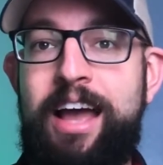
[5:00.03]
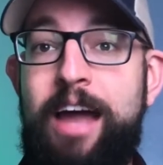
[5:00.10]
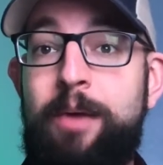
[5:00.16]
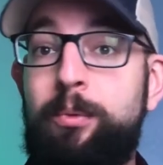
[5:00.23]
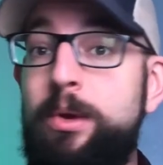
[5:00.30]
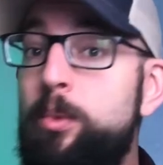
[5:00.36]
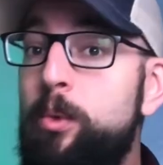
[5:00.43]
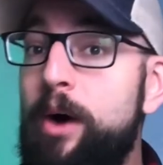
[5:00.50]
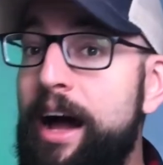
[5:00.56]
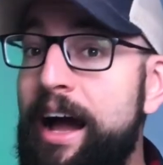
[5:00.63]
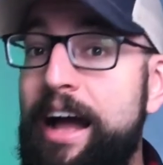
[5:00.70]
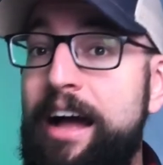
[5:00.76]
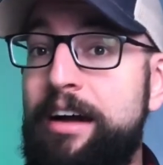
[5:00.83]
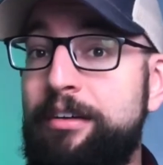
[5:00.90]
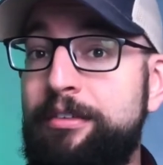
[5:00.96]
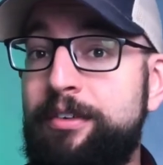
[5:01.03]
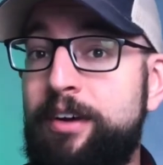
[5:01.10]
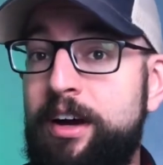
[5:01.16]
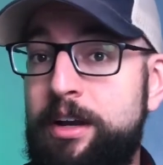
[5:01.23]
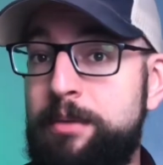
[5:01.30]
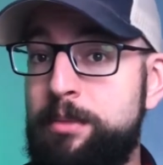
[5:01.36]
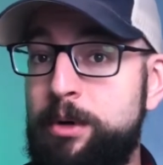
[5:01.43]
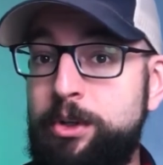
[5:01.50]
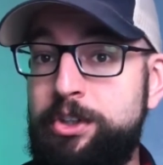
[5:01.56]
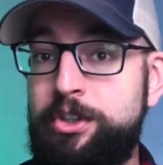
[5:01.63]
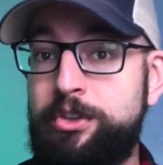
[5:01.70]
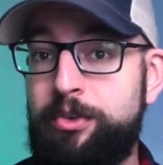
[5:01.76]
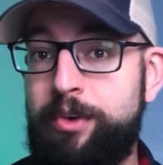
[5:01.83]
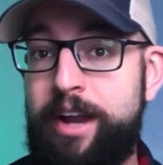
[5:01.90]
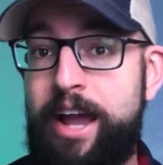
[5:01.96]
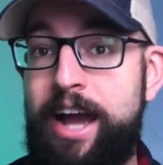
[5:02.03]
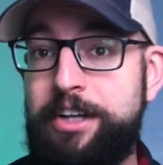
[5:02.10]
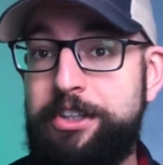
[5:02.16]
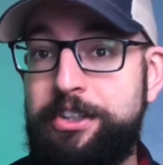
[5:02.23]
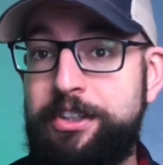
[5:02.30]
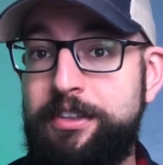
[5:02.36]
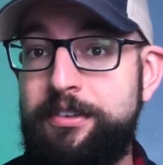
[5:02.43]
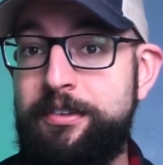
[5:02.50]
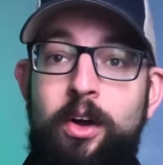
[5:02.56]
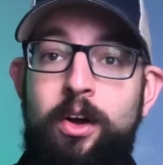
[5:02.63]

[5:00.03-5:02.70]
and we will have an emotional reaction.